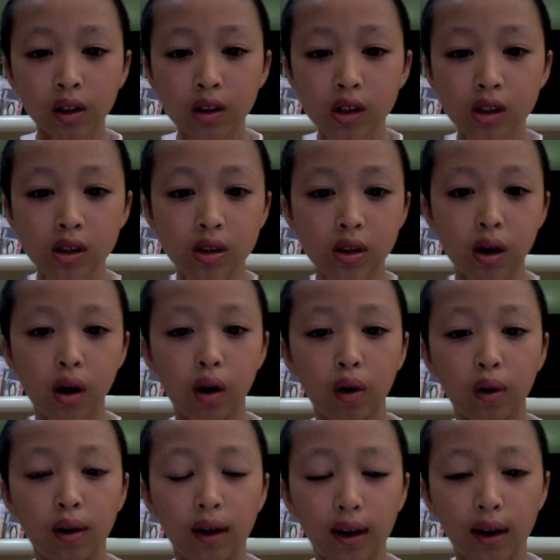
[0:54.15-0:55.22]

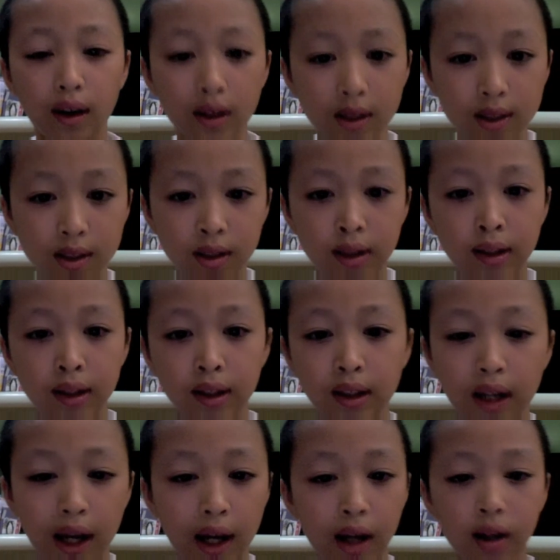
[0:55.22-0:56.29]
So, uh,
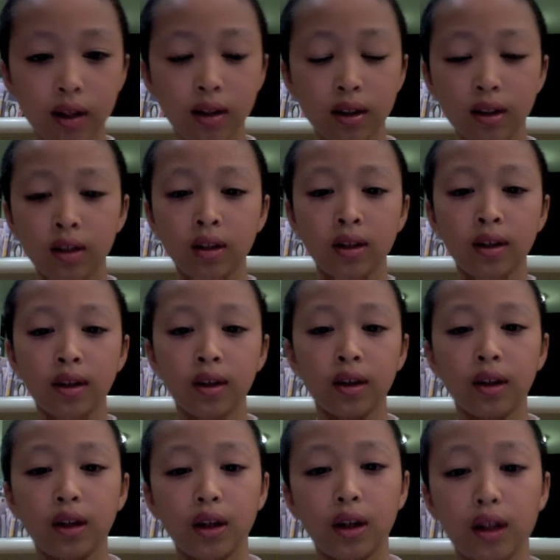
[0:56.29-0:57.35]
yeah
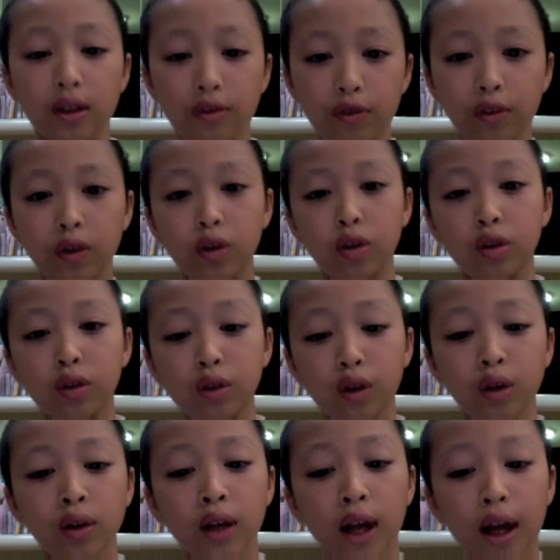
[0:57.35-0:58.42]
if you
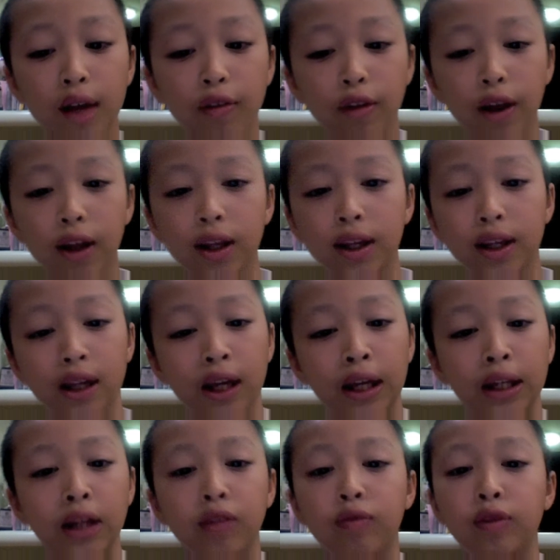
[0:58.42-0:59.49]
don't have any
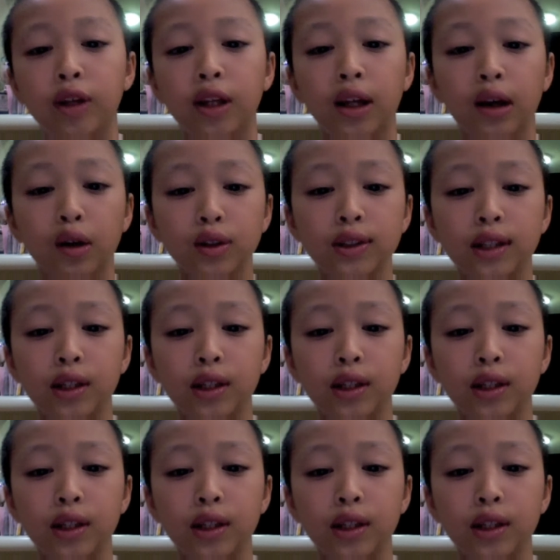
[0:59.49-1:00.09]
hated videos